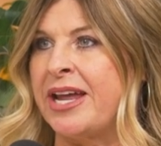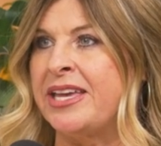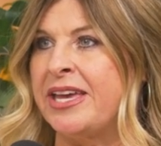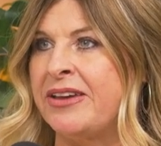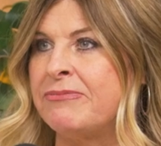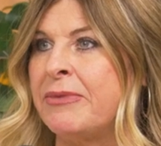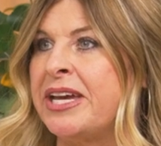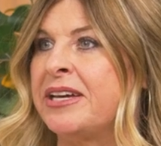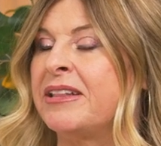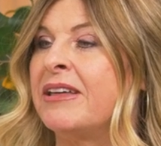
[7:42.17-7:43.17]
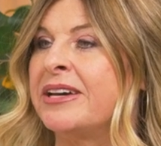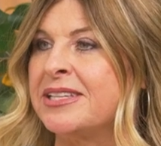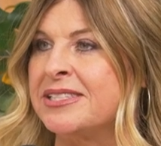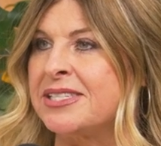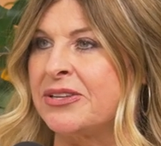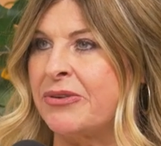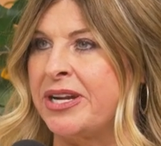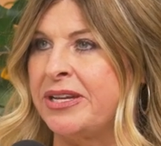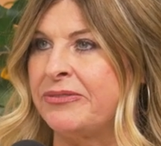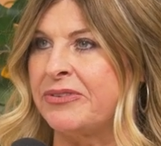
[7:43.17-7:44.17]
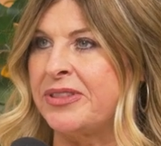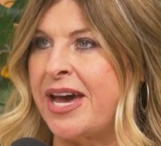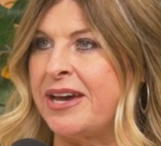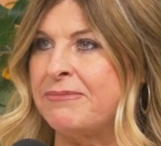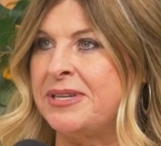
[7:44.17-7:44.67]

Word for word: I gave my clients the credit for that